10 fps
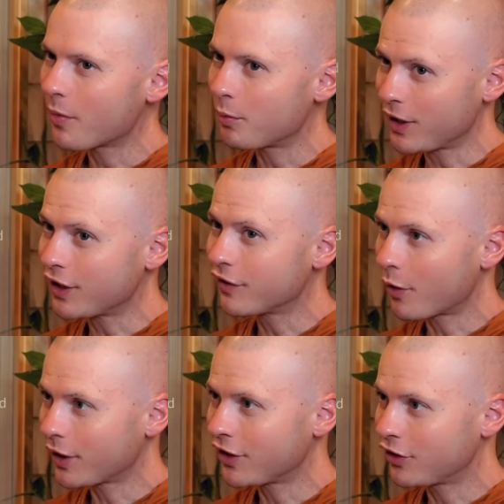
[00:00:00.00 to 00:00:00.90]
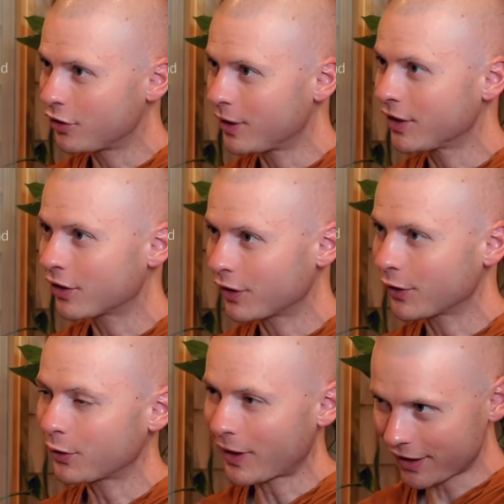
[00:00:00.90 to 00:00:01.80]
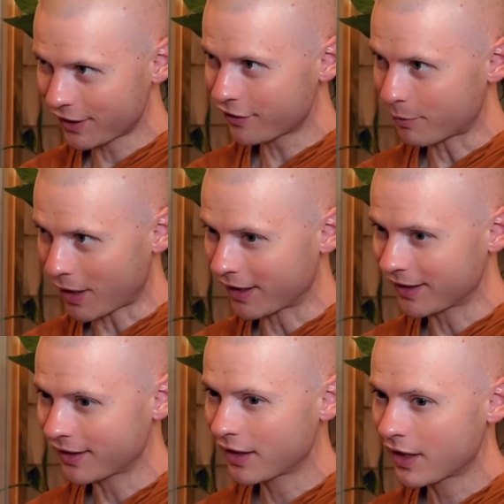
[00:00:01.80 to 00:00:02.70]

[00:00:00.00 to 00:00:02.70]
be devoted to internal serenity of mind,